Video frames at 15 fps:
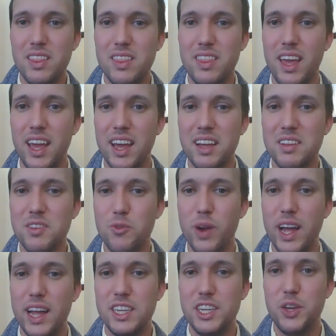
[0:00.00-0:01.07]
thing.
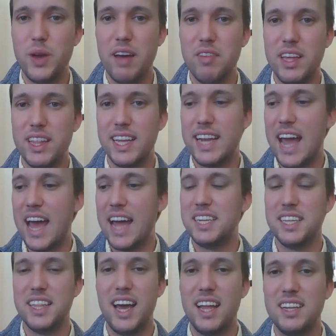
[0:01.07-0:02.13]
Rhett, do you have anything to add
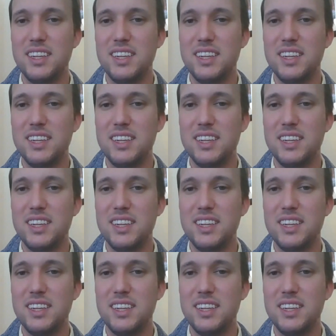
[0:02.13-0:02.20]
to that?